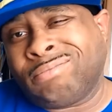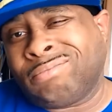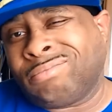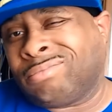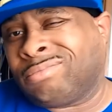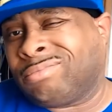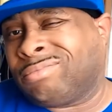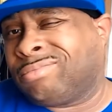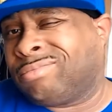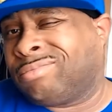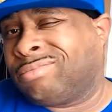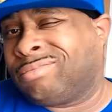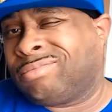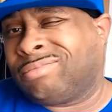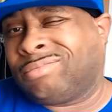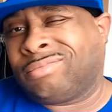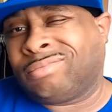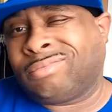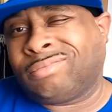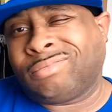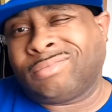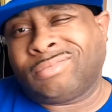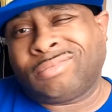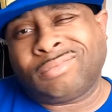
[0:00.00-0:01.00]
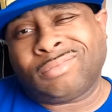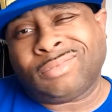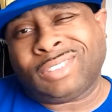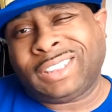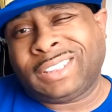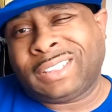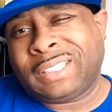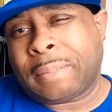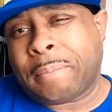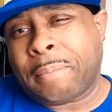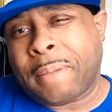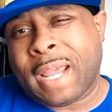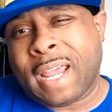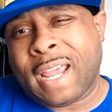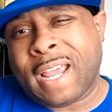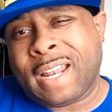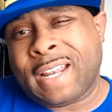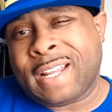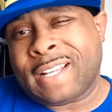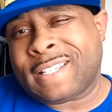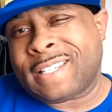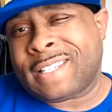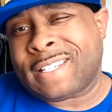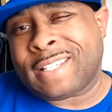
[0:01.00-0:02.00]

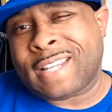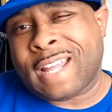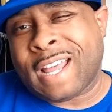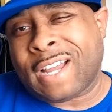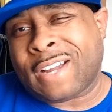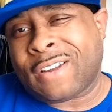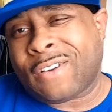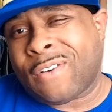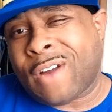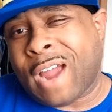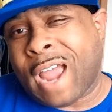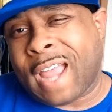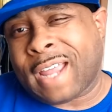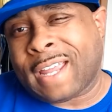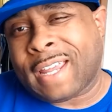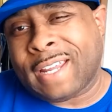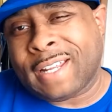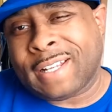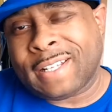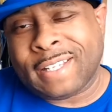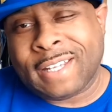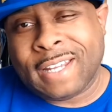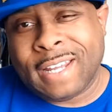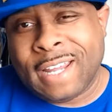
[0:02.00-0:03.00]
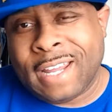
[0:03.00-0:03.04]
man, this is not cracking.